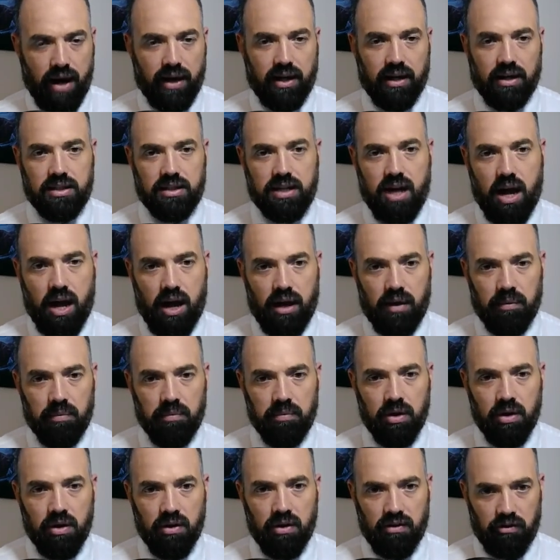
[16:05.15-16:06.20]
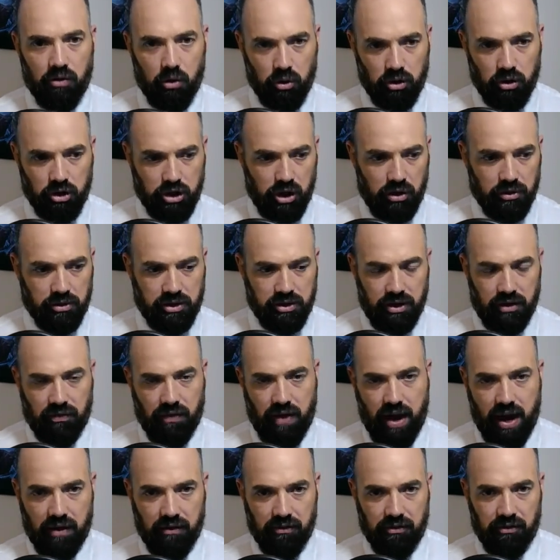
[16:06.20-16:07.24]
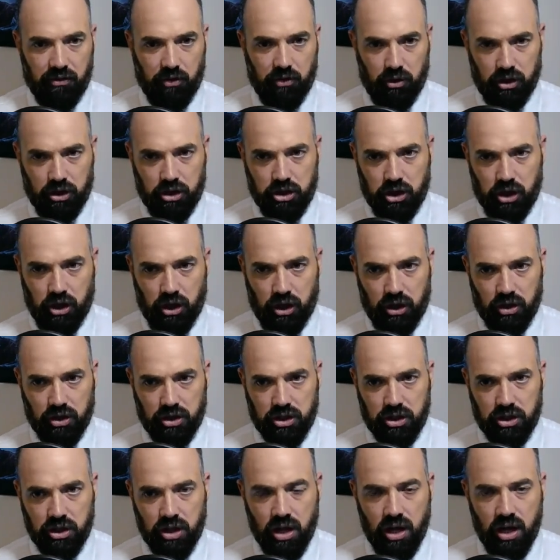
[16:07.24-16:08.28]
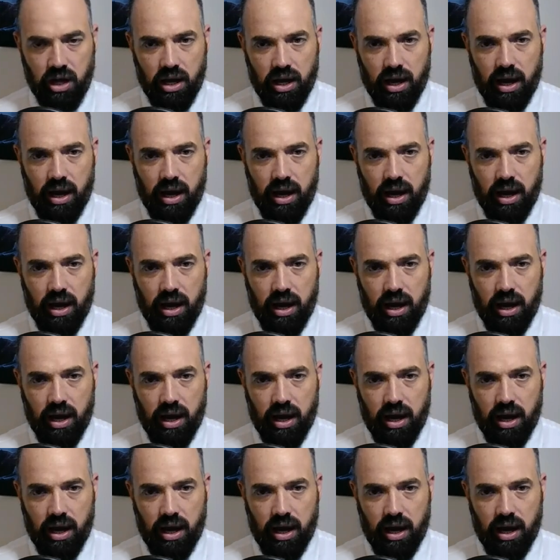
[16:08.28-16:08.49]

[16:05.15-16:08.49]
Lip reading: cracker time for Joseph and for the church.